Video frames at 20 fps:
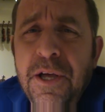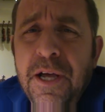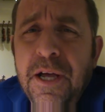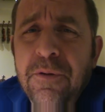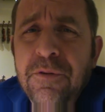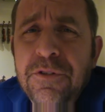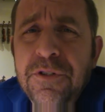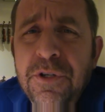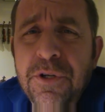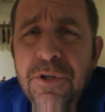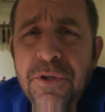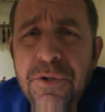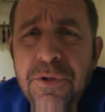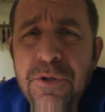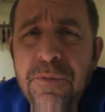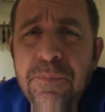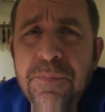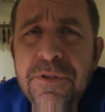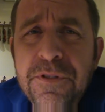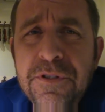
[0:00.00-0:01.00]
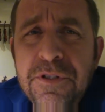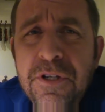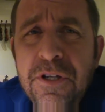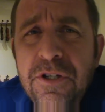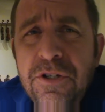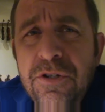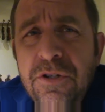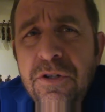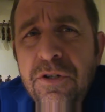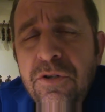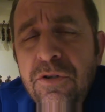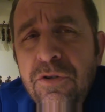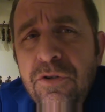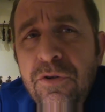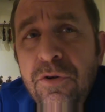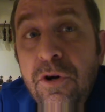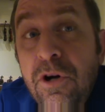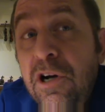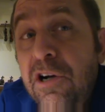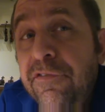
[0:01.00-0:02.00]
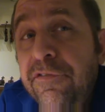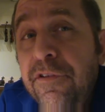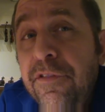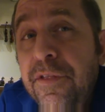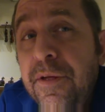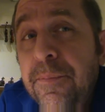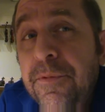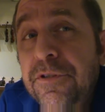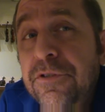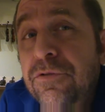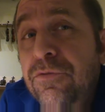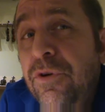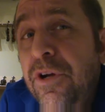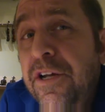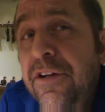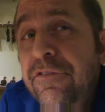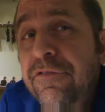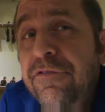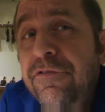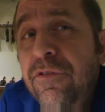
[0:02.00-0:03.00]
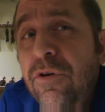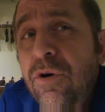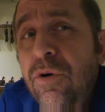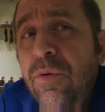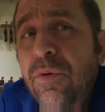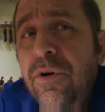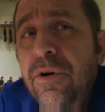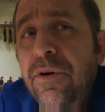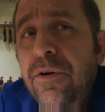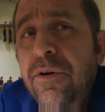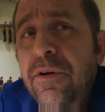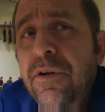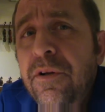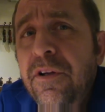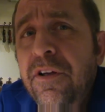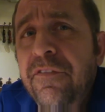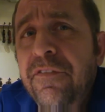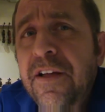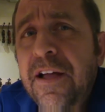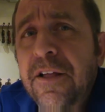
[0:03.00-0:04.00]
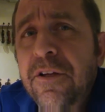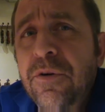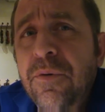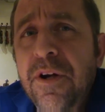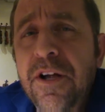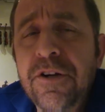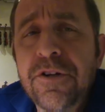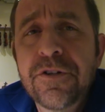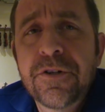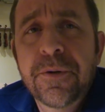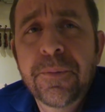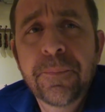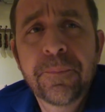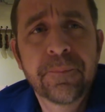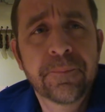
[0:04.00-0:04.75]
I was in a good position to offer them a straightforward evaluation.